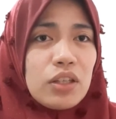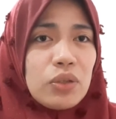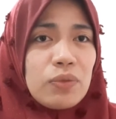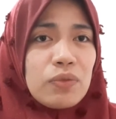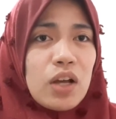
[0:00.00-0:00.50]

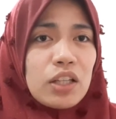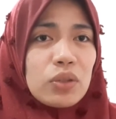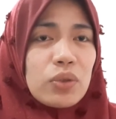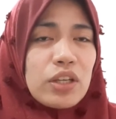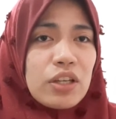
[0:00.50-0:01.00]
you
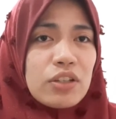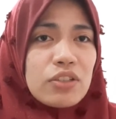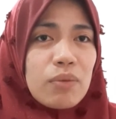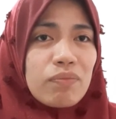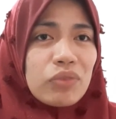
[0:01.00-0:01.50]
got to hear
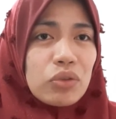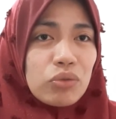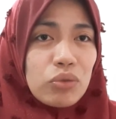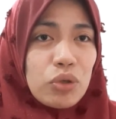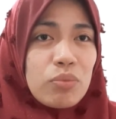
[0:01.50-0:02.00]
some
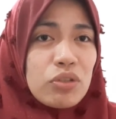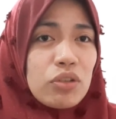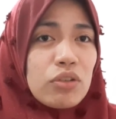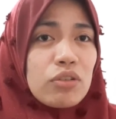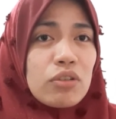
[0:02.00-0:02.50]
terms
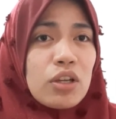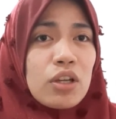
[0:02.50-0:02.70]
that are